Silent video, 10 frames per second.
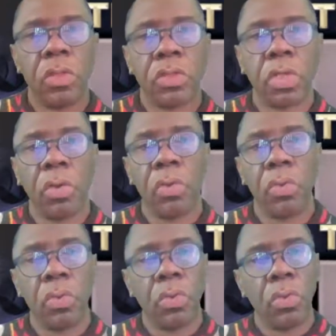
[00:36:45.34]

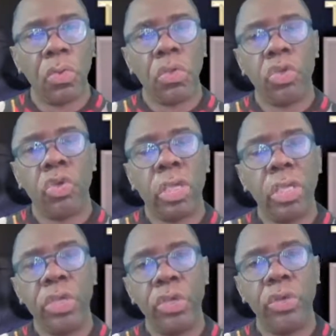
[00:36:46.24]
So you
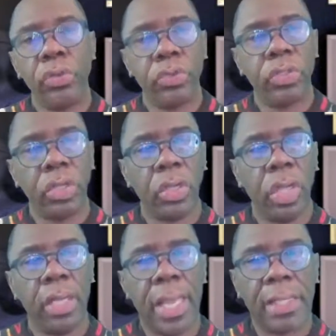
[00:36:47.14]
can use
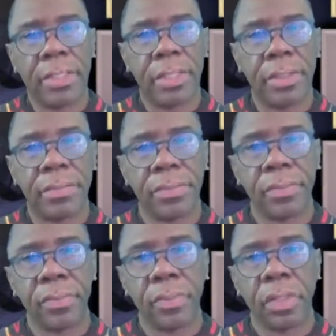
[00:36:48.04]
Alexa
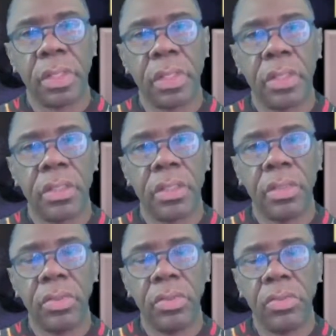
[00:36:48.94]

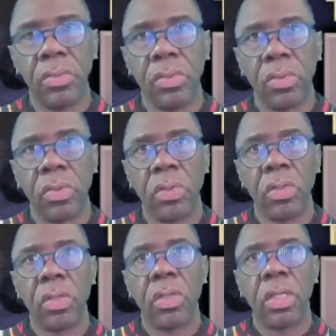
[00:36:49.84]
to
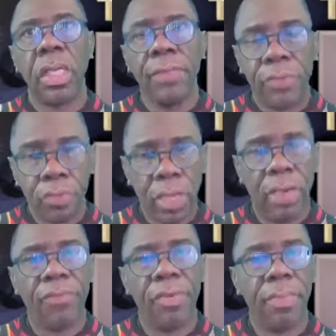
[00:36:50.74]
give you
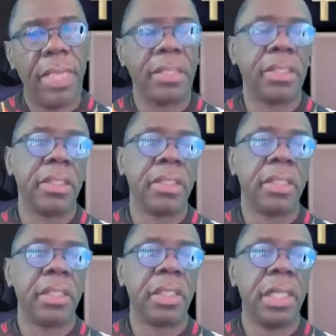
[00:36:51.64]
information,
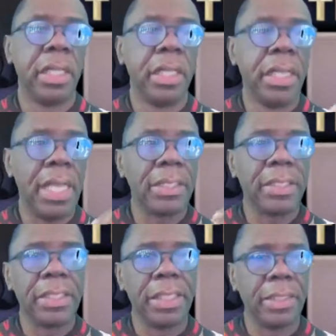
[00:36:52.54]
not
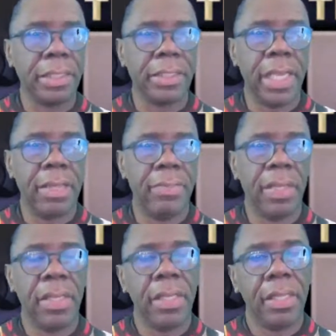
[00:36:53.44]
just
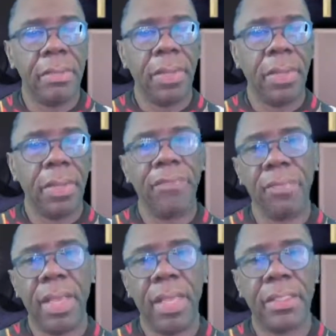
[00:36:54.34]
entertainment, but
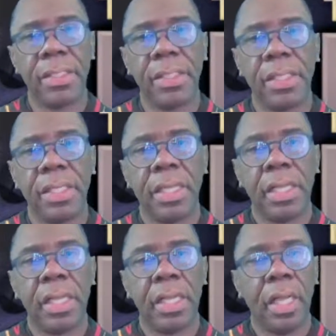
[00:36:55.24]
information.
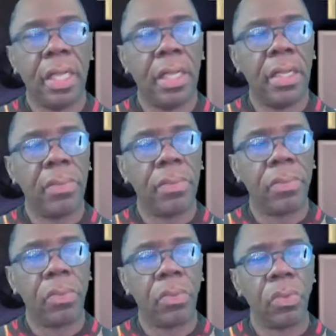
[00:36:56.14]

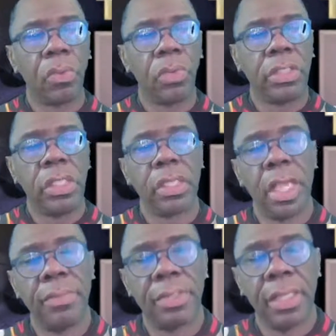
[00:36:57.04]
When she
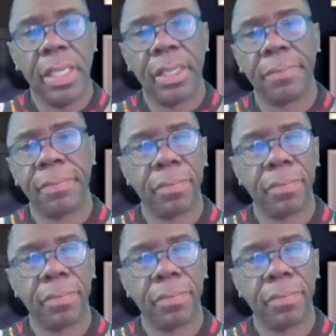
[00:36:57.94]
comes in,